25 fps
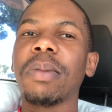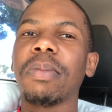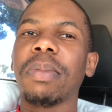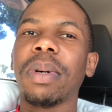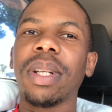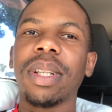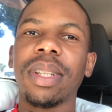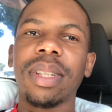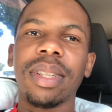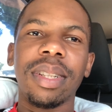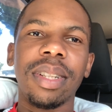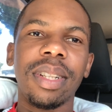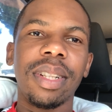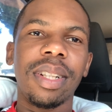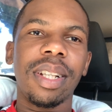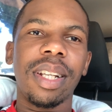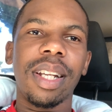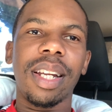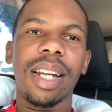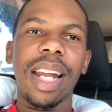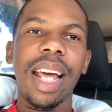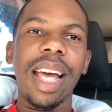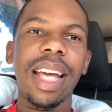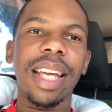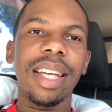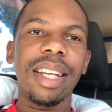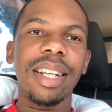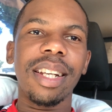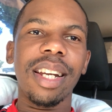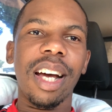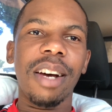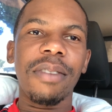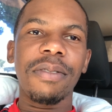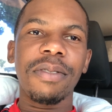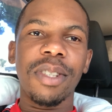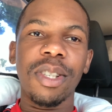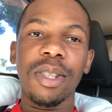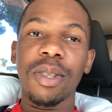But like it
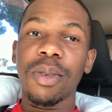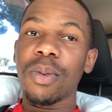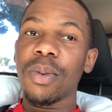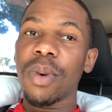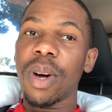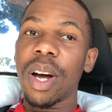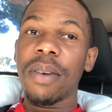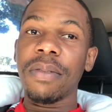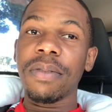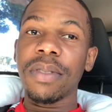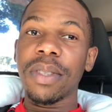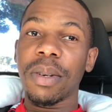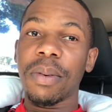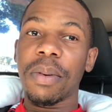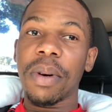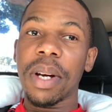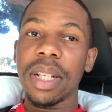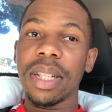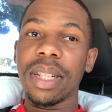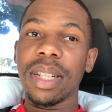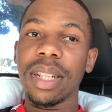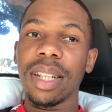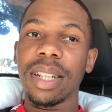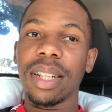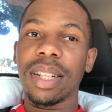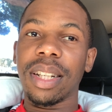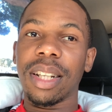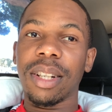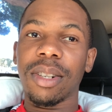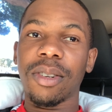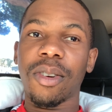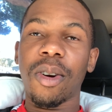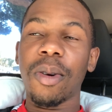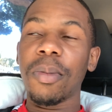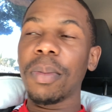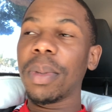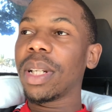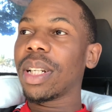after watching it, and
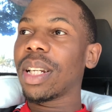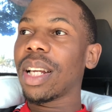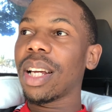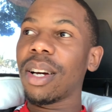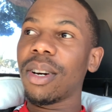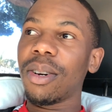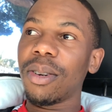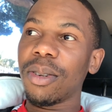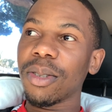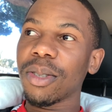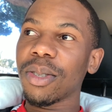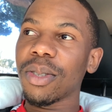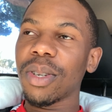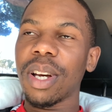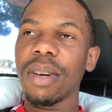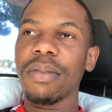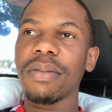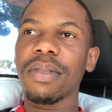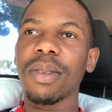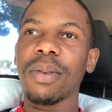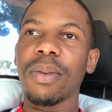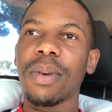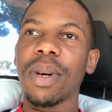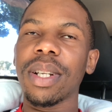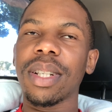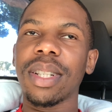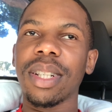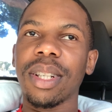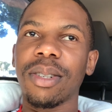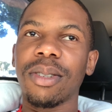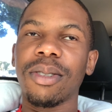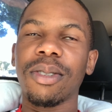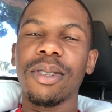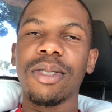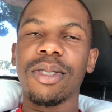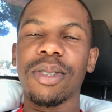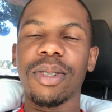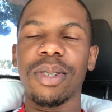comment also after watching it
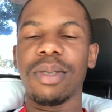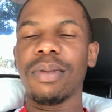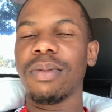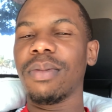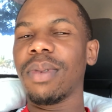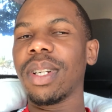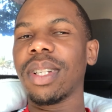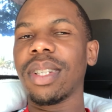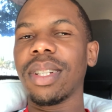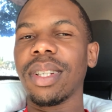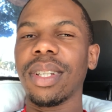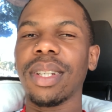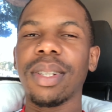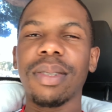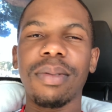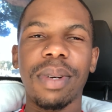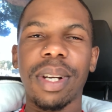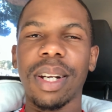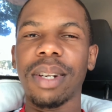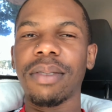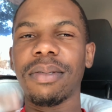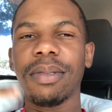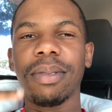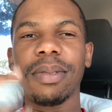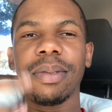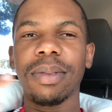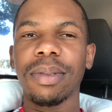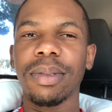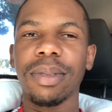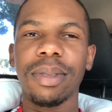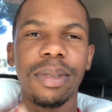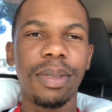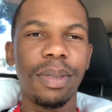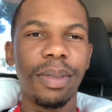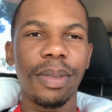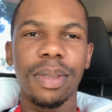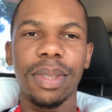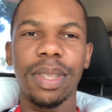or during watching it, whatever, you
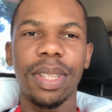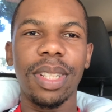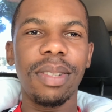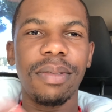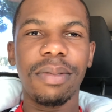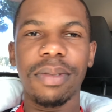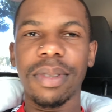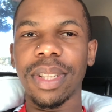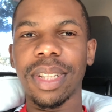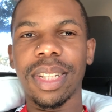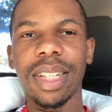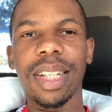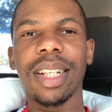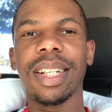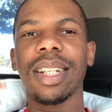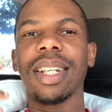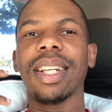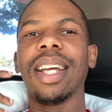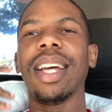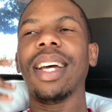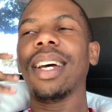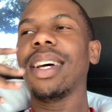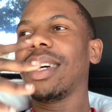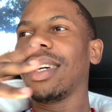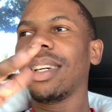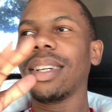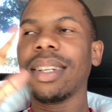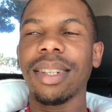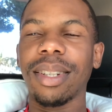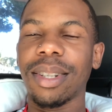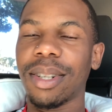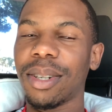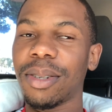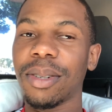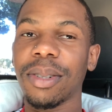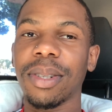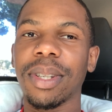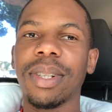know, tit for tat, yeah,
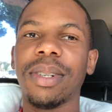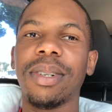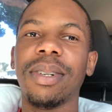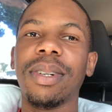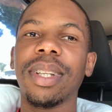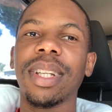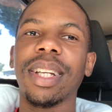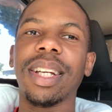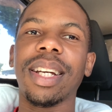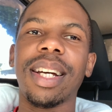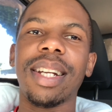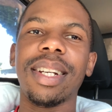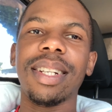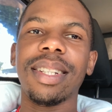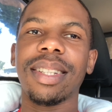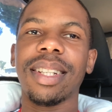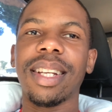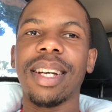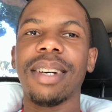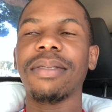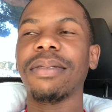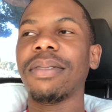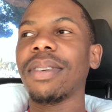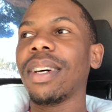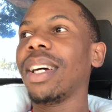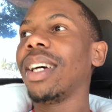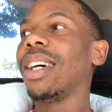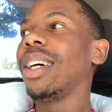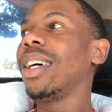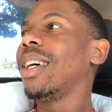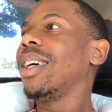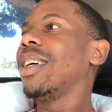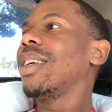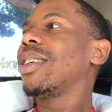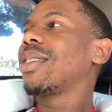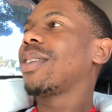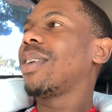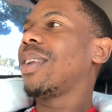all that kind of stuff, right?
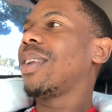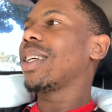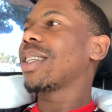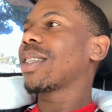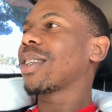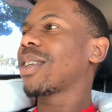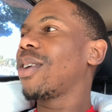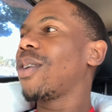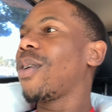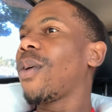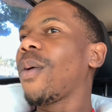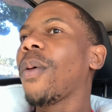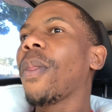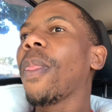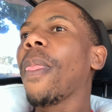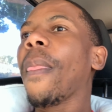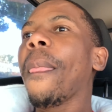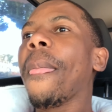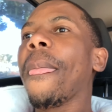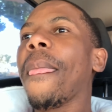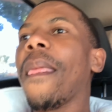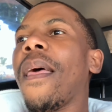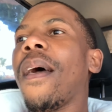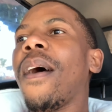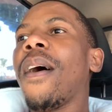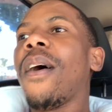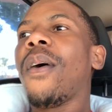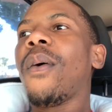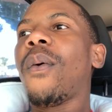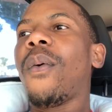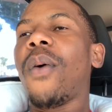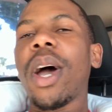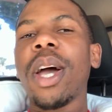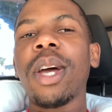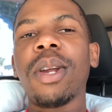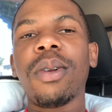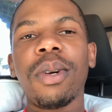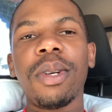So go.
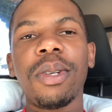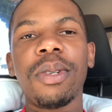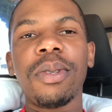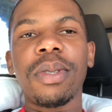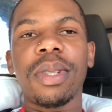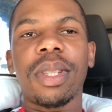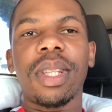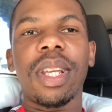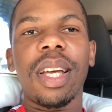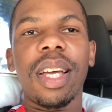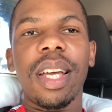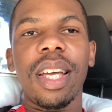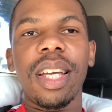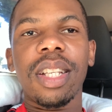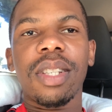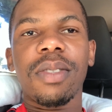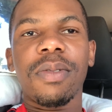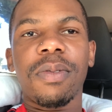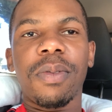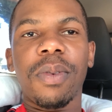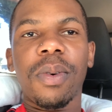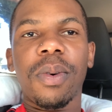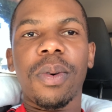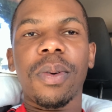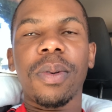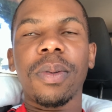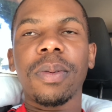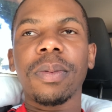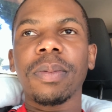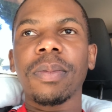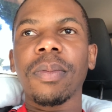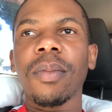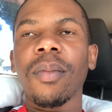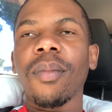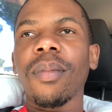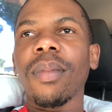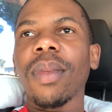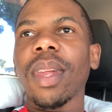Why do I use the H4
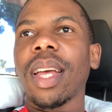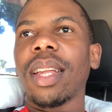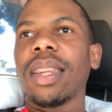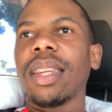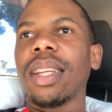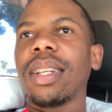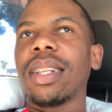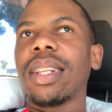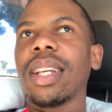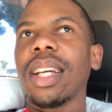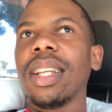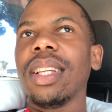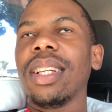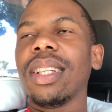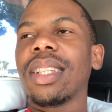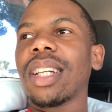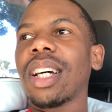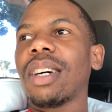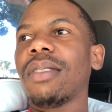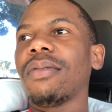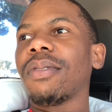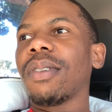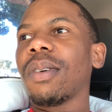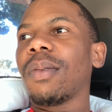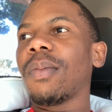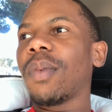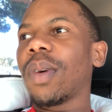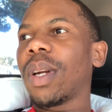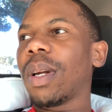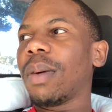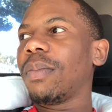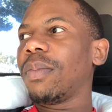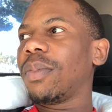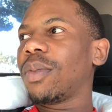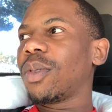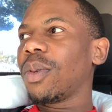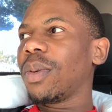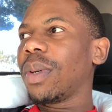in the daily time frame when
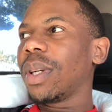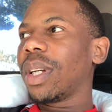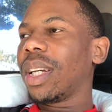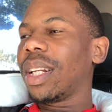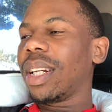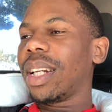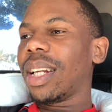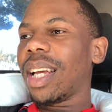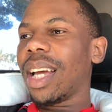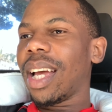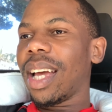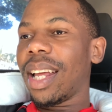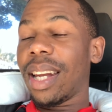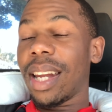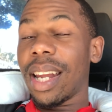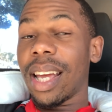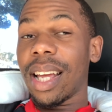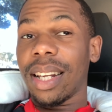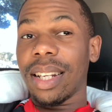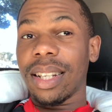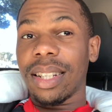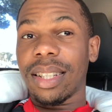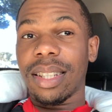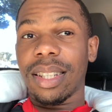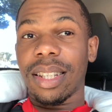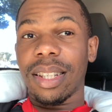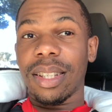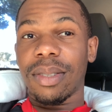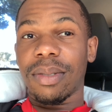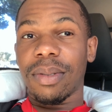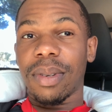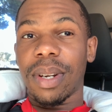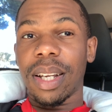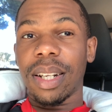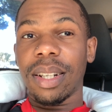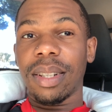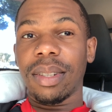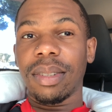I'm doing an analysis,
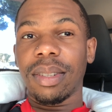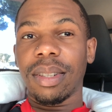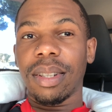right?